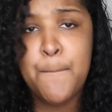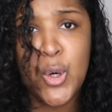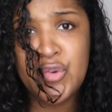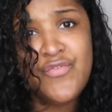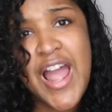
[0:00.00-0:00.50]

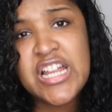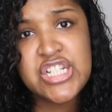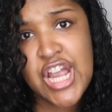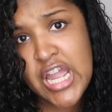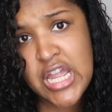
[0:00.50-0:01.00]

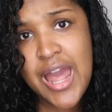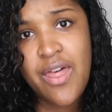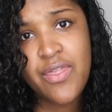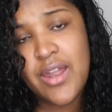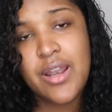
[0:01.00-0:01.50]
Mofajang,
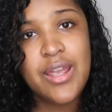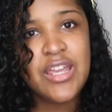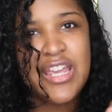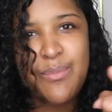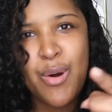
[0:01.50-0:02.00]
then
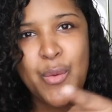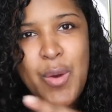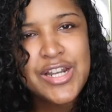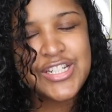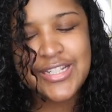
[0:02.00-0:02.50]
keep on
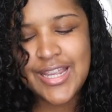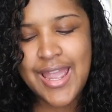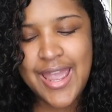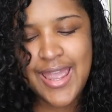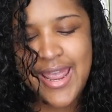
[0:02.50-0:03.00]
watching
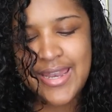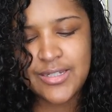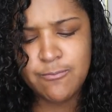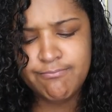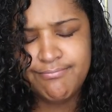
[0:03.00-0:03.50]

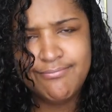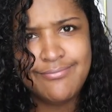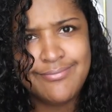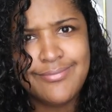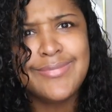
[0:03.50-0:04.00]
and
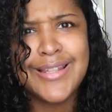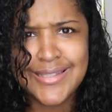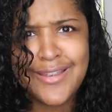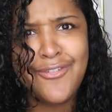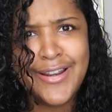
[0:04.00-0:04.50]

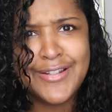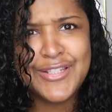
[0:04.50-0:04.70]
let's get right